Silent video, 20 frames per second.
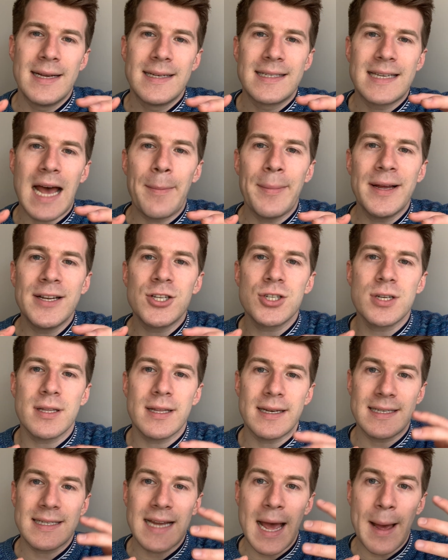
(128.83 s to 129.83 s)
Damage to the
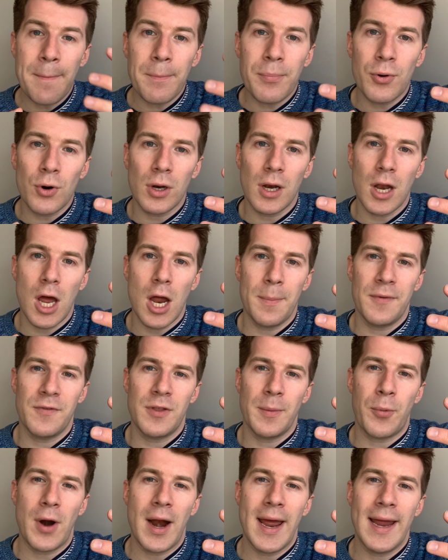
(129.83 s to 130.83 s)
temporal lobe of
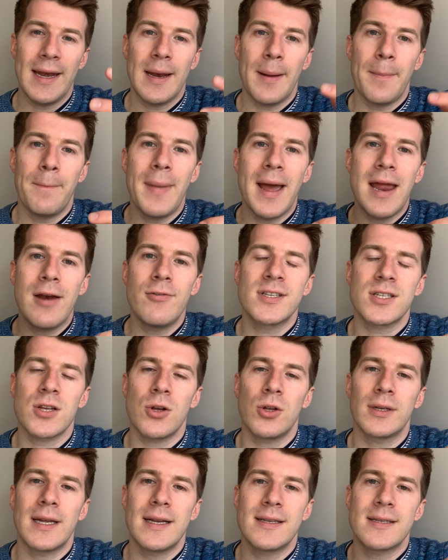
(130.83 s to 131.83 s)
the brain may
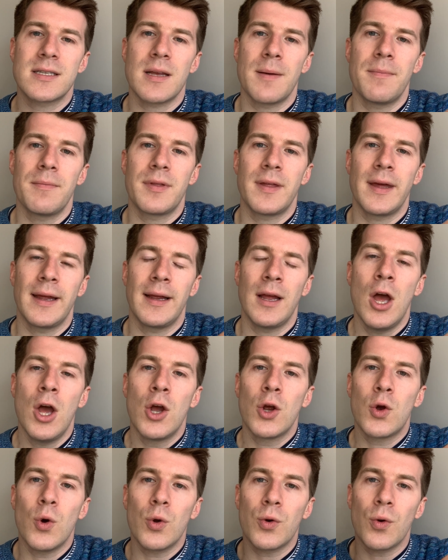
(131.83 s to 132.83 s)
result in something
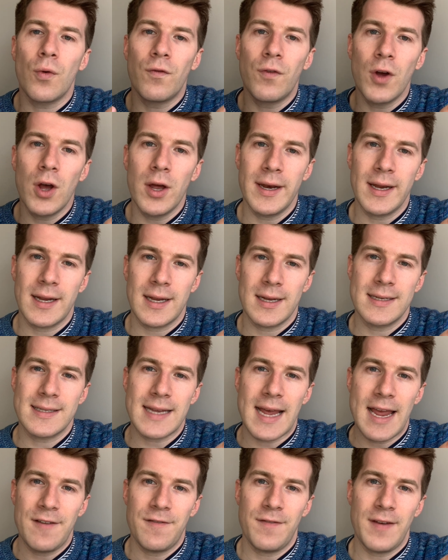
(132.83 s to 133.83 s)
called Wernicke's
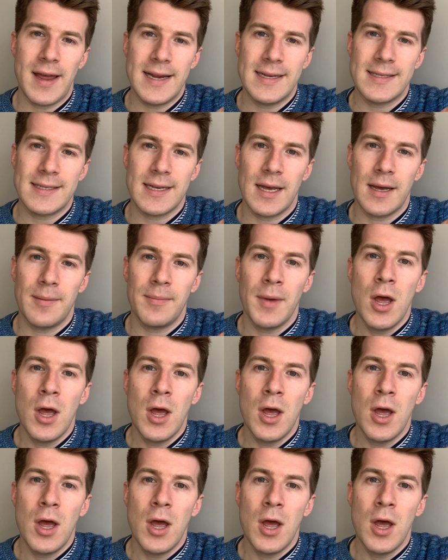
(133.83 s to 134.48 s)
aphasia,